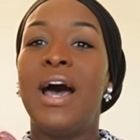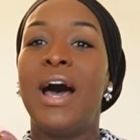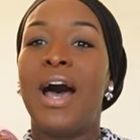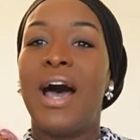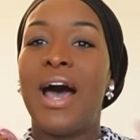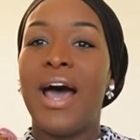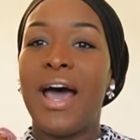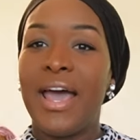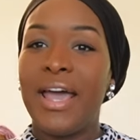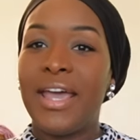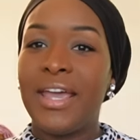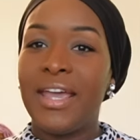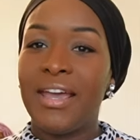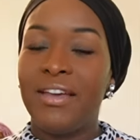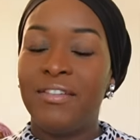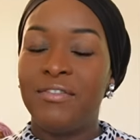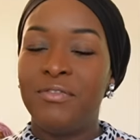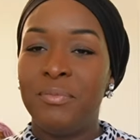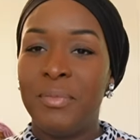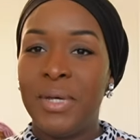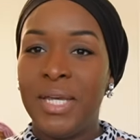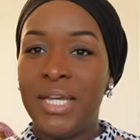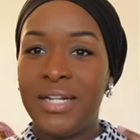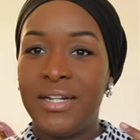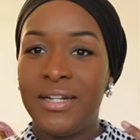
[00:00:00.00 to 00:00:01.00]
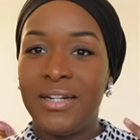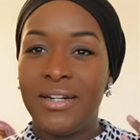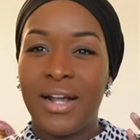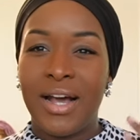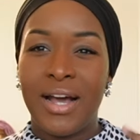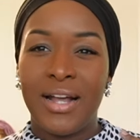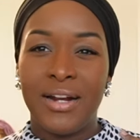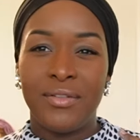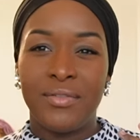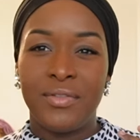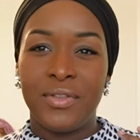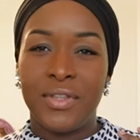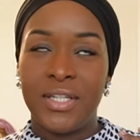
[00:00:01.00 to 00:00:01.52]
I have made it
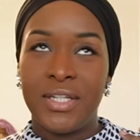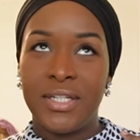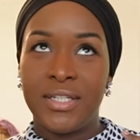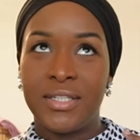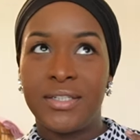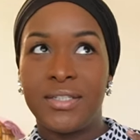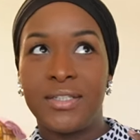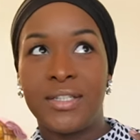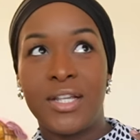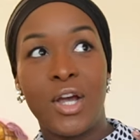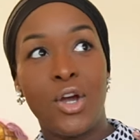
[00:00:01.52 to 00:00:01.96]
out of this